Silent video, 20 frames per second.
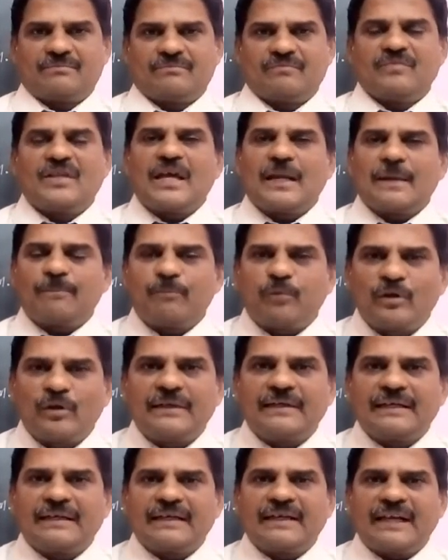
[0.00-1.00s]
their
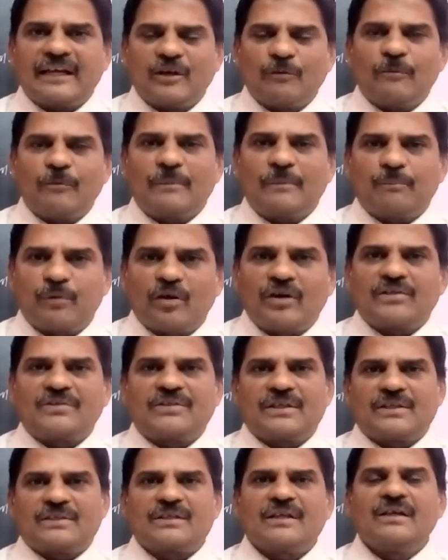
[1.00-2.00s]
political economic
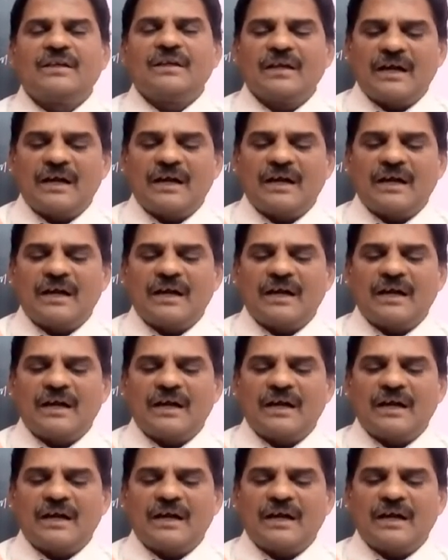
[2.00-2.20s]
policies